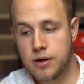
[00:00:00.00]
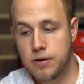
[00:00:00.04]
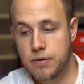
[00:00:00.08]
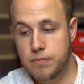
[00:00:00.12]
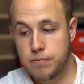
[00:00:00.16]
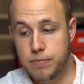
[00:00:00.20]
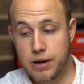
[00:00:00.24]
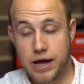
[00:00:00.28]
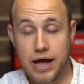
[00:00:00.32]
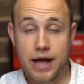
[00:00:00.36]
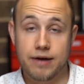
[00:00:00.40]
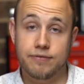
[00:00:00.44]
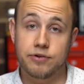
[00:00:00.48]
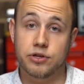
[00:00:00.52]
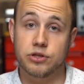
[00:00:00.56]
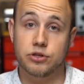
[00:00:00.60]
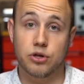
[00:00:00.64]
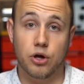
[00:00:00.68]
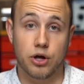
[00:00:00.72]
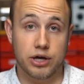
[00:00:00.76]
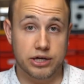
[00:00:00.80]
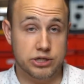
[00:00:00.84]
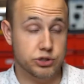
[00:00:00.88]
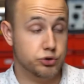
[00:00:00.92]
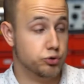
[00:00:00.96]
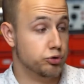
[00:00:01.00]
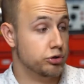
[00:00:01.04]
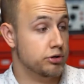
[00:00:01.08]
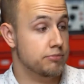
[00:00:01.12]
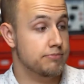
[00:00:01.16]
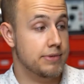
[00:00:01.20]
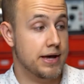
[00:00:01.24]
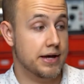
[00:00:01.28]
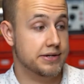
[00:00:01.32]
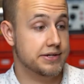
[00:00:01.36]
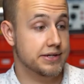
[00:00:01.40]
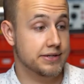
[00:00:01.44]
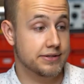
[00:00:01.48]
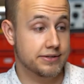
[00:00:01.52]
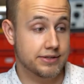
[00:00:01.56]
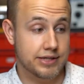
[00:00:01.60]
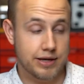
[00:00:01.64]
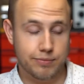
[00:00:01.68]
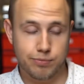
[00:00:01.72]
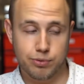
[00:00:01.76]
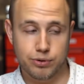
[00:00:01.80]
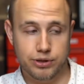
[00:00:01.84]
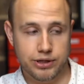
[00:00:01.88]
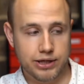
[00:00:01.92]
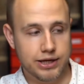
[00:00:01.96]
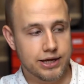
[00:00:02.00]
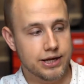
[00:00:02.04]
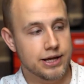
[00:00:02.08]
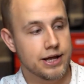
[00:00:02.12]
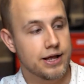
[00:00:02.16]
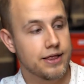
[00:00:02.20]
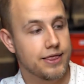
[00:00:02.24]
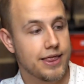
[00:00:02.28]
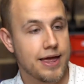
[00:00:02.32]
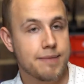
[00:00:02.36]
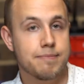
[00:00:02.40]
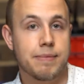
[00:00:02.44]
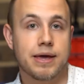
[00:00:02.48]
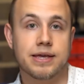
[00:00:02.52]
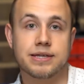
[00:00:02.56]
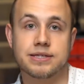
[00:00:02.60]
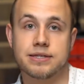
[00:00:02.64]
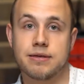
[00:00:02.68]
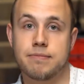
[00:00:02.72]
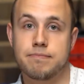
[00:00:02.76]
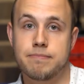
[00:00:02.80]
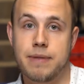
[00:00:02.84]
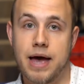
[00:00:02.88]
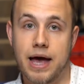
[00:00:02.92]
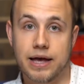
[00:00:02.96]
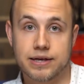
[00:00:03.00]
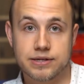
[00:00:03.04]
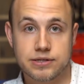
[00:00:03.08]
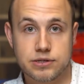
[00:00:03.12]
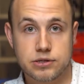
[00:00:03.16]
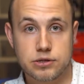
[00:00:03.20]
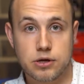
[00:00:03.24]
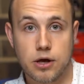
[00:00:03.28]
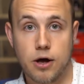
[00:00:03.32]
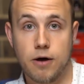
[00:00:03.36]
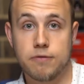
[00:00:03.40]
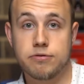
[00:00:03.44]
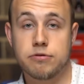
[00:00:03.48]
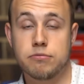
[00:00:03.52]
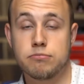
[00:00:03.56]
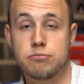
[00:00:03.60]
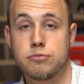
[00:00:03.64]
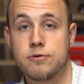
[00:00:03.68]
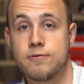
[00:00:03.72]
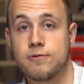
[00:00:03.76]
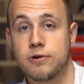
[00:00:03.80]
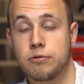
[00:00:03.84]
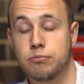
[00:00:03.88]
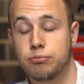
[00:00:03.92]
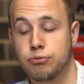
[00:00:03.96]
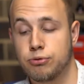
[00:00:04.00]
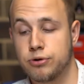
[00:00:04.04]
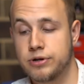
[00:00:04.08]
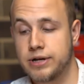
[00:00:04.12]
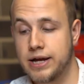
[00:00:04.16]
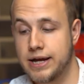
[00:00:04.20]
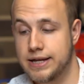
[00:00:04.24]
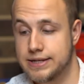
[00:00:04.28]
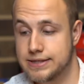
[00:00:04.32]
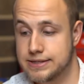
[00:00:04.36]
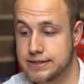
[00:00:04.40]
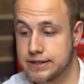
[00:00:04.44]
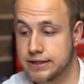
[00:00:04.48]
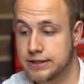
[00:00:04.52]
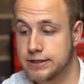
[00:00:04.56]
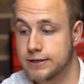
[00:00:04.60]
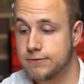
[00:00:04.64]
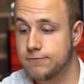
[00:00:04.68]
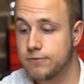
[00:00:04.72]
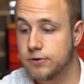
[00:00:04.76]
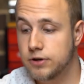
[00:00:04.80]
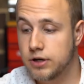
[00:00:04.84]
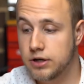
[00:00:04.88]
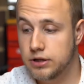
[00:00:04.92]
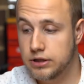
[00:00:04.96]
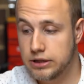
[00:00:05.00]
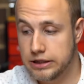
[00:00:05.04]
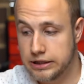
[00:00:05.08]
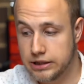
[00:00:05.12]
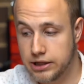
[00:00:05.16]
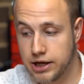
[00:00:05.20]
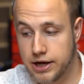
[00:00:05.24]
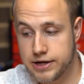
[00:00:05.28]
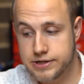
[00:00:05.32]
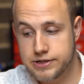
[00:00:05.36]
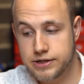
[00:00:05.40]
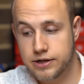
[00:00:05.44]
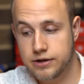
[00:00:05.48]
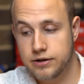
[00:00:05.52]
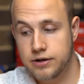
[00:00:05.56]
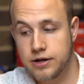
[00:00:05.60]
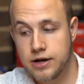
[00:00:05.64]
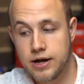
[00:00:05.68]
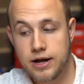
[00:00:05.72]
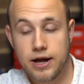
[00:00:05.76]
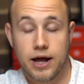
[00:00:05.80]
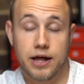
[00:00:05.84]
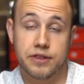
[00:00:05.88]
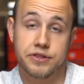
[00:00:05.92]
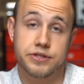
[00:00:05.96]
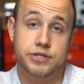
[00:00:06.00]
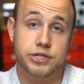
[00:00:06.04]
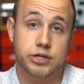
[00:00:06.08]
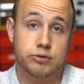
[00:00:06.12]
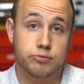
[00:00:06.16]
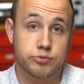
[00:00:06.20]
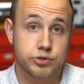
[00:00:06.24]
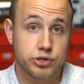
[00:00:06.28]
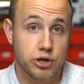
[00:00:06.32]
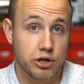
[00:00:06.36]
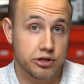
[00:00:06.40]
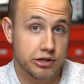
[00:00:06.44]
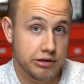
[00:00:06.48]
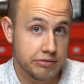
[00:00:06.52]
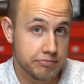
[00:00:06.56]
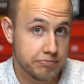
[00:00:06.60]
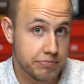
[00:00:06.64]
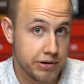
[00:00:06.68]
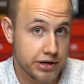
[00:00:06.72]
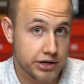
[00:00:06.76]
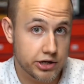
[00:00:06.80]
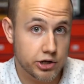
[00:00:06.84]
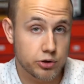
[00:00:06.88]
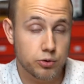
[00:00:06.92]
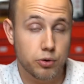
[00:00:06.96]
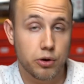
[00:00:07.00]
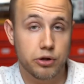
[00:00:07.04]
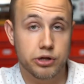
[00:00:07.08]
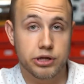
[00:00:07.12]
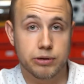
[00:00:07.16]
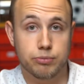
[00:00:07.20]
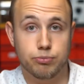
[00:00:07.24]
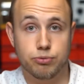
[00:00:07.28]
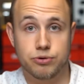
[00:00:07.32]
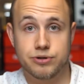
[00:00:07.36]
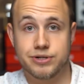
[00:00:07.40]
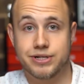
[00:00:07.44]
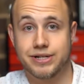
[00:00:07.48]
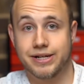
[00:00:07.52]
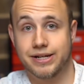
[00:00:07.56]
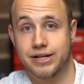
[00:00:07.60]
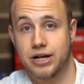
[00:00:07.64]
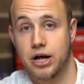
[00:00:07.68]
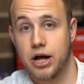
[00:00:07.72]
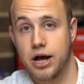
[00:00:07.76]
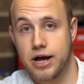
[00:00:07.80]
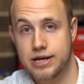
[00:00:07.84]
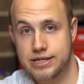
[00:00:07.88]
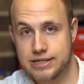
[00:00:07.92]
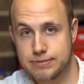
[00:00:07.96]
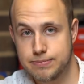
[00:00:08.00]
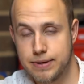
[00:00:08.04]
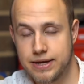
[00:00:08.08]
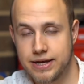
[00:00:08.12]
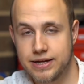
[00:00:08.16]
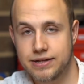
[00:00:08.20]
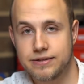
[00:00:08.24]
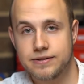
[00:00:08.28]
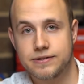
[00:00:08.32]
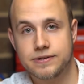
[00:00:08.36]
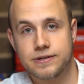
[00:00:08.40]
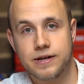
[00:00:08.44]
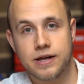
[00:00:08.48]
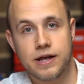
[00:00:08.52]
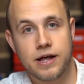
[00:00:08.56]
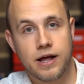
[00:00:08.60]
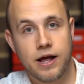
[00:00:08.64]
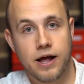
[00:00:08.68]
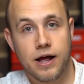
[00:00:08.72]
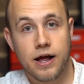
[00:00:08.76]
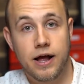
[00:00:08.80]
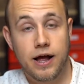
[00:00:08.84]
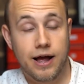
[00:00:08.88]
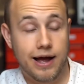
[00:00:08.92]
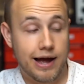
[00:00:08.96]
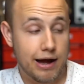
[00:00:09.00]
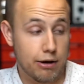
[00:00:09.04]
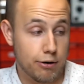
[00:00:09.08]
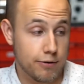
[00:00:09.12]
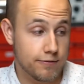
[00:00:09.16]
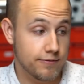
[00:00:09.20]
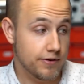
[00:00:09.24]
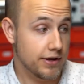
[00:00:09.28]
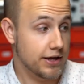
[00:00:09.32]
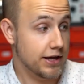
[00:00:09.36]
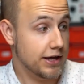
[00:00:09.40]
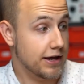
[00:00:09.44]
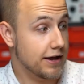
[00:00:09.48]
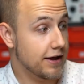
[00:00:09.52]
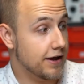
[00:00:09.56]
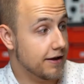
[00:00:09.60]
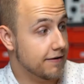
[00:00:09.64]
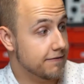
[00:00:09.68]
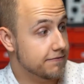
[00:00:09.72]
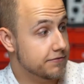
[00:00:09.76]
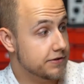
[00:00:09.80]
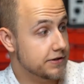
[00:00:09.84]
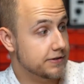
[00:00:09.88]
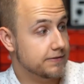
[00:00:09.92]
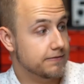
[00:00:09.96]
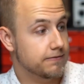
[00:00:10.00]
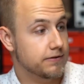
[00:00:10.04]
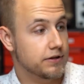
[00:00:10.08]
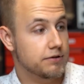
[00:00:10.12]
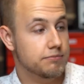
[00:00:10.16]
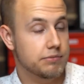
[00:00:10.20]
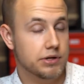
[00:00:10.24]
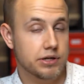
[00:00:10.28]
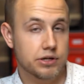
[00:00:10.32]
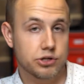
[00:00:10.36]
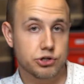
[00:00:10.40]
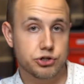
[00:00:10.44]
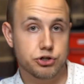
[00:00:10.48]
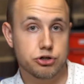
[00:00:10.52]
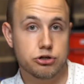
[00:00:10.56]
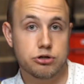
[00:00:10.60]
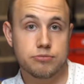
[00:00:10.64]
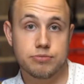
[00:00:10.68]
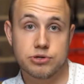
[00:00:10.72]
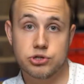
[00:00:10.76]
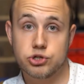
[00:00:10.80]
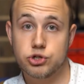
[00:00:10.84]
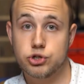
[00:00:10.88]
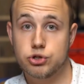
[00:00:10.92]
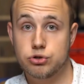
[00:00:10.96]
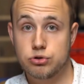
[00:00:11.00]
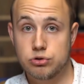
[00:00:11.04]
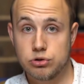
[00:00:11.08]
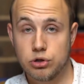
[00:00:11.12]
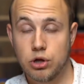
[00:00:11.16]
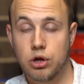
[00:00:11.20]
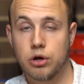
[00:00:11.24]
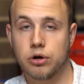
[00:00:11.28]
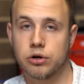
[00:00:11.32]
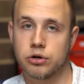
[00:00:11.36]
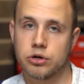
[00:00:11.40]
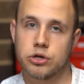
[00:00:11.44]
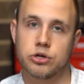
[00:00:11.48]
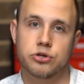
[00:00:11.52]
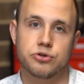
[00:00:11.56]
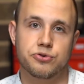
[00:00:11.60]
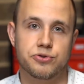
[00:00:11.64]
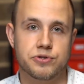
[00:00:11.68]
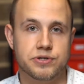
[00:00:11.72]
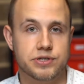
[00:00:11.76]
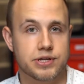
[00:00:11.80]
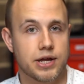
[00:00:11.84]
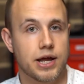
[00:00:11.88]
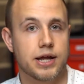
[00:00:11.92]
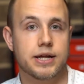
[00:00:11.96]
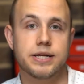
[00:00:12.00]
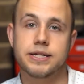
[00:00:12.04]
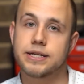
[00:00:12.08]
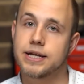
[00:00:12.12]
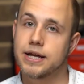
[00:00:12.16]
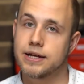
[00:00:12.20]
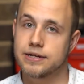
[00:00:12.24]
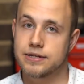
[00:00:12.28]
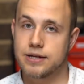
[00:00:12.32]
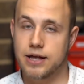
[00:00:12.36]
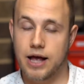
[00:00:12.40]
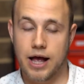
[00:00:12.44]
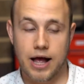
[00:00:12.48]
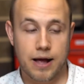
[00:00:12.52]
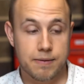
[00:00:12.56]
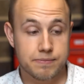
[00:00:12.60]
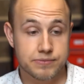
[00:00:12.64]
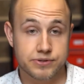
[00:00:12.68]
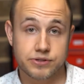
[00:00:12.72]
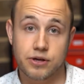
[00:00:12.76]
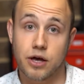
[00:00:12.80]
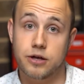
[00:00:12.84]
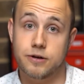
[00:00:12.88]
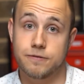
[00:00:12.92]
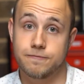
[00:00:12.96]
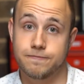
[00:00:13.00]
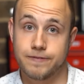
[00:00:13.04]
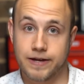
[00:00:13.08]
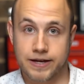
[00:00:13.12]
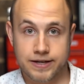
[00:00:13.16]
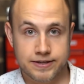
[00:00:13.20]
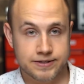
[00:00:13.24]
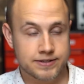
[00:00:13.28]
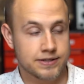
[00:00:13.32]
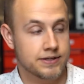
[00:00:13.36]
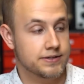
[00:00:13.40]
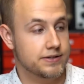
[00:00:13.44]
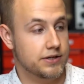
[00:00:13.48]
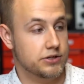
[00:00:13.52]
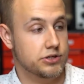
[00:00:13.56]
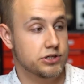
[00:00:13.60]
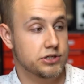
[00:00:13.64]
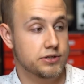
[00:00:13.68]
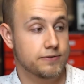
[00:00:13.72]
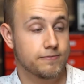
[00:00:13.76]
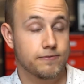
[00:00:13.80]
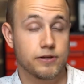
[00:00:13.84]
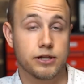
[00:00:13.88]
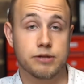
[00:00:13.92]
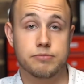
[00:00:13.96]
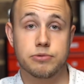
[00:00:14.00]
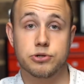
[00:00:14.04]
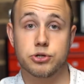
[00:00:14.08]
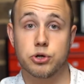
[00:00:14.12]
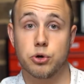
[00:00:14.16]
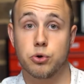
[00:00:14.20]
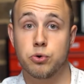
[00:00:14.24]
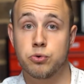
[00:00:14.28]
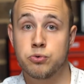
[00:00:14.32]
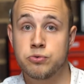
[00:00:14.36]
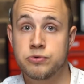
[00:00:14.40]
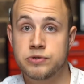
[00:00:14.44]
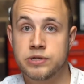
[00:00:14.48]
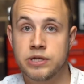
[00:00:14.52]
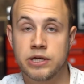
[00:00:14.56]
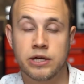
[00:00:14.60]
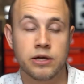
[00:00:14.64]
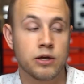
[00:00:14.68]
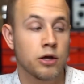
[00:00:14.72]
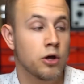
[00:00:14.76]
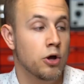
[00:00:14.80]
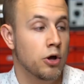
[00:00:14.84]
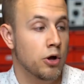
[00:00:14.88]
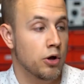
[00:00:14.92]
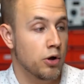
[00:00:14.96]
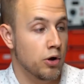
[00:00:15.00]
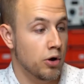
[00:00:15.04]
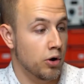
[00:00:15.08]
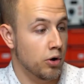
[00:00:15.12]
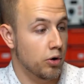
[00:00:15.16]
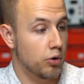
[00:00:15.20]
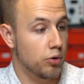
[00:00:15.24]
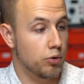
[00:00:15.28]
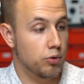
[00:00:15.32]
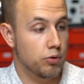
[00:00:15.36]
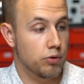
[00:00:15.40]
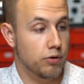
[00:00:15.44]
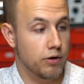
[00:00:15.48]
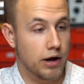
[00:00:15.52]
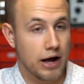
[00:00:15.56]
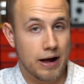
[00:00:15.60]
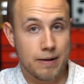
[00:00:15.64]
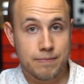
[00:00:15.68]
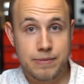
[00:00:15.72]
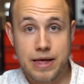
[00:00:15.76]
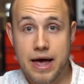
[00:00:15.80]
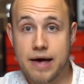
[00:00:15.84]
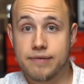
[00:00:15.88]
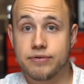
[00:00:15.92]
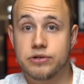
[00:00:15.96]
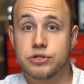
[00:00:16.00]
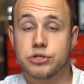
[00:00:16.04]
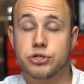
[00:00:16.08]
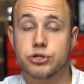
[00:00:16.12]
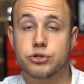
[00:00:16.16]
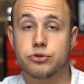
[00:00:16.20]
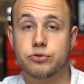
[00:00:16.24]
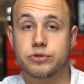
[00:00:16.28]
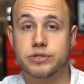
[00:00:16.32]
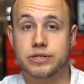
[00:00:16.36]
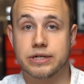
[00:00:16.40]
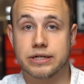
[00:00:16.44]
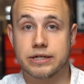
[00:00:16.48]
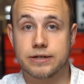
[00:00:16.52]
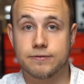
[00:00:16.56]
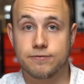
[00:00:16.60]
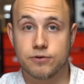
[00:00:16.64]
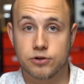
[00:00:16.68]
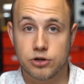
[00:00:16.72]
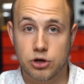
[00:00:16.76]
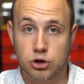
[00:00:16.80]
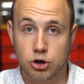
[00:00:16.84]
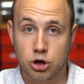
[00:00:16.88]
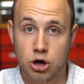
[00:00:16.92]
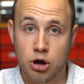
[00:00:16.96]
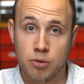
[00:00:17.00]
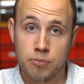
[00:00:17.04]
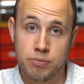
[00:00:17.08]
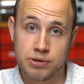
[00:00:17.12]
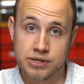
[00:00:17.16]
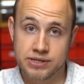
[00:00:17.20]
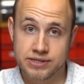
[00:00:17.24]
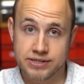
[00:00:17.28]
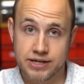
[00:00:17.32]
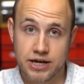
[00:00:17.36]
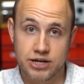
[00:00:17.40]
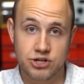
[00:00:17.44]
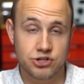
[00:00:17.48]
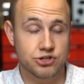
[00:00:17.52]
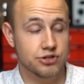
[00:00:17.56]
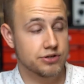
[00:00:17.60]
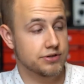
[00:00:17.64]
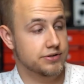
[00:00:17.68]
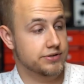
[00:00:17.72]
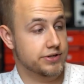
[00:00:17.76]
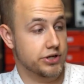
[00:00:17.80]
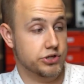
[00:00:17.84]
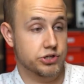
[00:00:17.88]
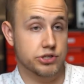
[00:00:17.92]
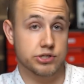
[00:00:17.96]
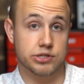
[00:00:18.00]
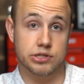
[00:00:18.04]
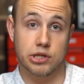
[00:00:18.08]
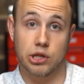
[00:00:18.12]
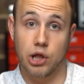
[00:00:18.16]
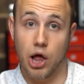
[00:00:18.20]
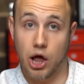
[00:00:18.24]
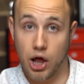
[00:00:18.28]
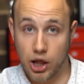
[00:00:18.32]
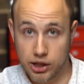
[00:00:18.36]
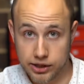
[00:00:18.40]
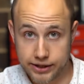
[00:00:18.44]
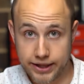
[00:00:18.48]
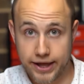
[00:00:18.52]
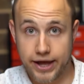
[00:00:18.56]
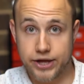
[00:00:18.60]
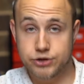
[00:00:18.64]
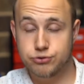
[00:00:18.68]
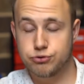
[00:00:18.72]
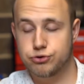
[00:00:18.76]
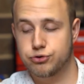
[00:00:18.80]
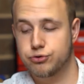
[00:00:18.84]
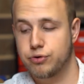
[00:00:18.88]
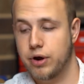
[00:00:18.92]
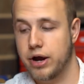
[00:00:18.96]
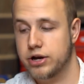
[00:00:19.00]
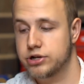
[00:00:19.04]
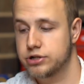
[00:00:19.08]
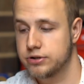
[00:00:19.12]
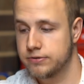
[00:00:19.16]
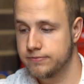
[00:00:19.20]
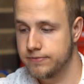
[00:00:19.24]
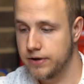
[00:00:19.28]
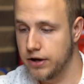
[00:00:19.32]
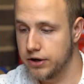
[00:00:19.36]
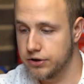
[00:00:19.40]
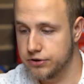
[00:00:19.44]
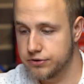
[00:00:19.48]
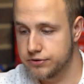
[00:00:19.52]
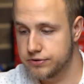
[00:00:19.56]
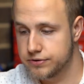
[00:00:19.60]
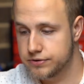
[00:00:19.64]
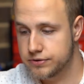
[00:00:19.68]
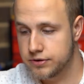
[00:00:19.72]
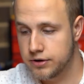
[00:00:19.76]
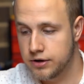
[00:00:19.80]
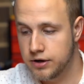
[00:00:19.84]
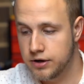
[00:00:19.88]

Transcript: By having the extruder mounted separately, that makes the mass of the moving print head significantly lighter, and this can result in better quality printing at high speeds. However, if this filament tube is too long, you start to get side effects such as filament oozing or having to do significant compensation such as large retraction values.